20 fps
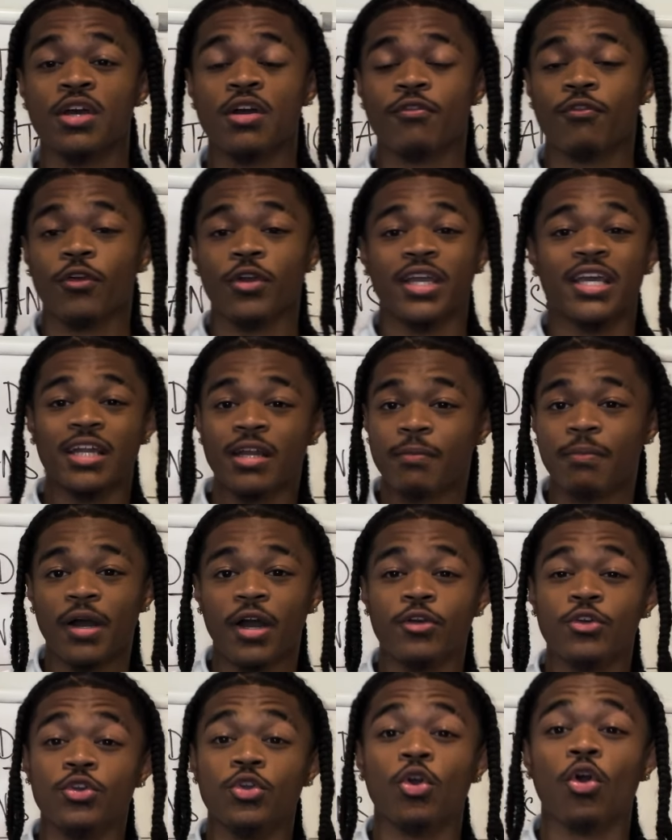Forget
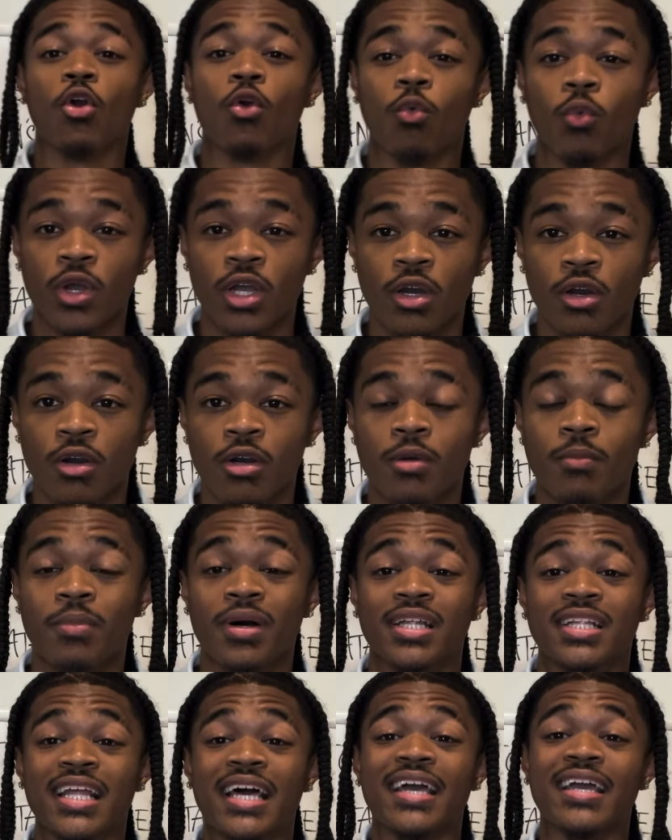about your will,
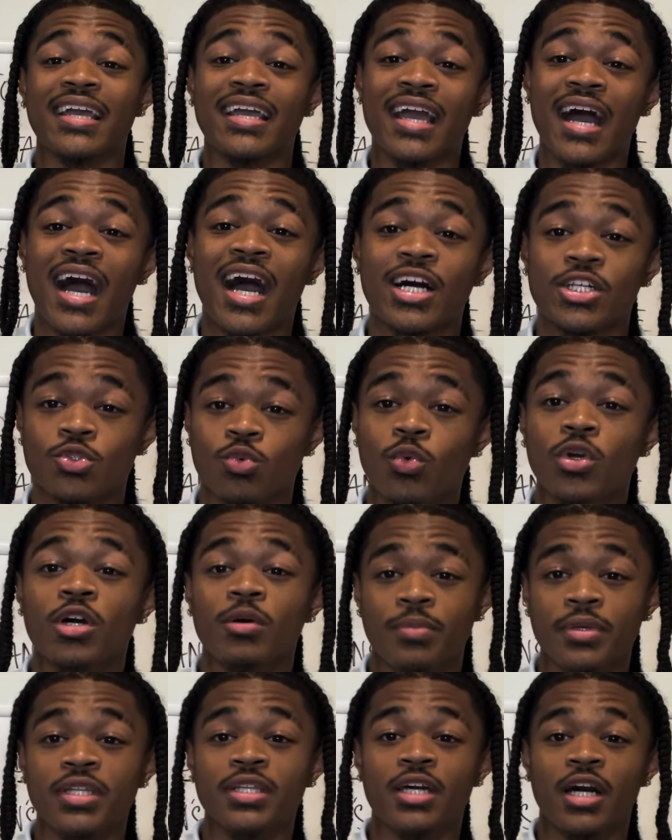but let God's will
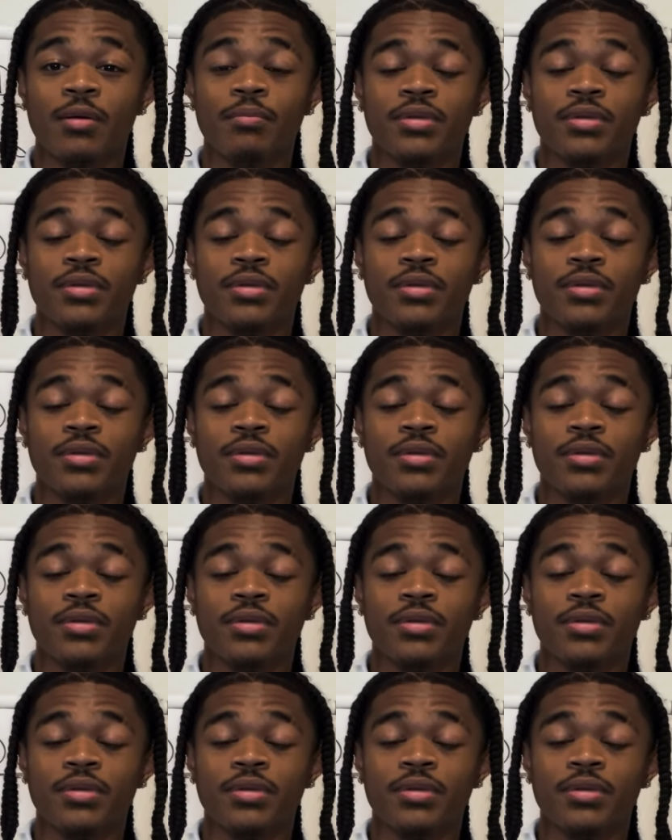be done,